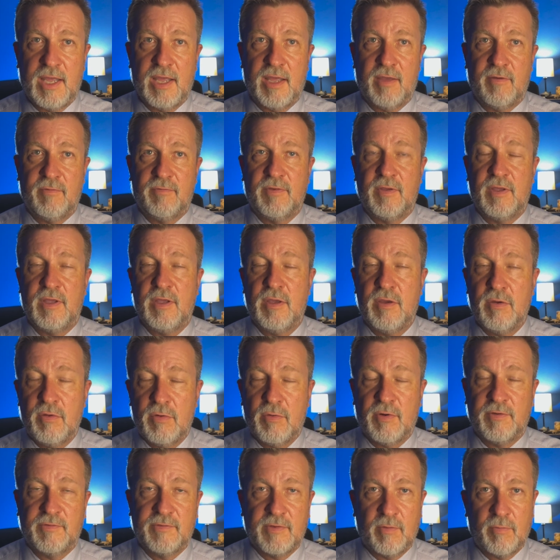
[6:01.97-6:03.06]
If
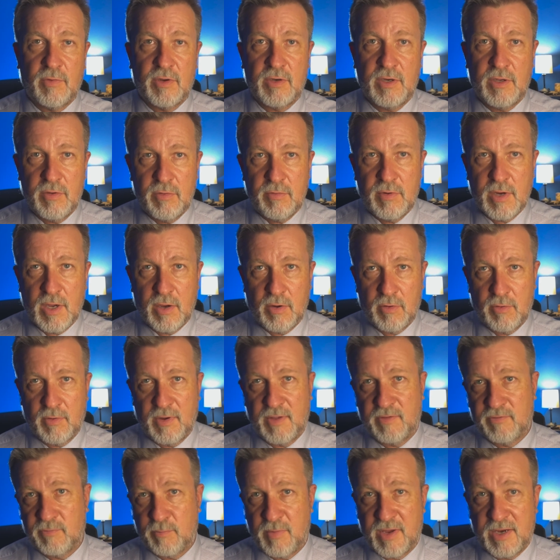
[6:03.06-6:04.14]
you or someone you
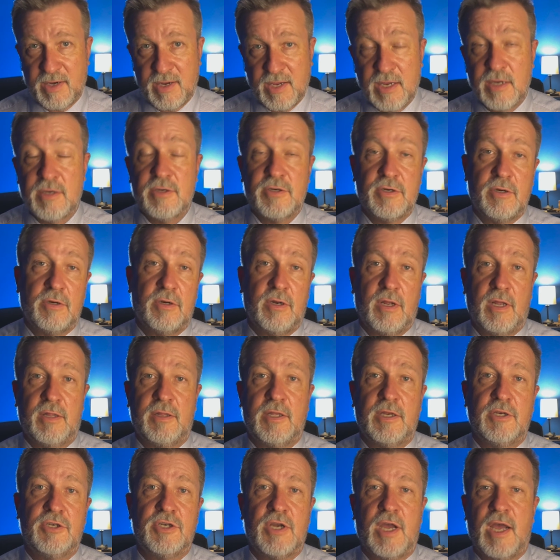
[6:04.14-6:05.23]
know has been injured
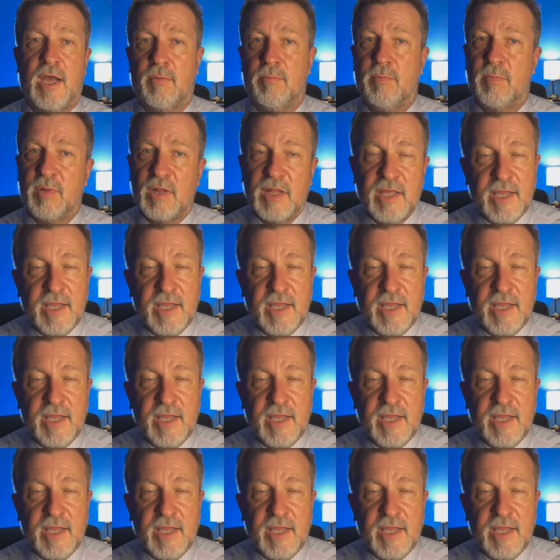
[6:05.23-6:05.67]
on the job,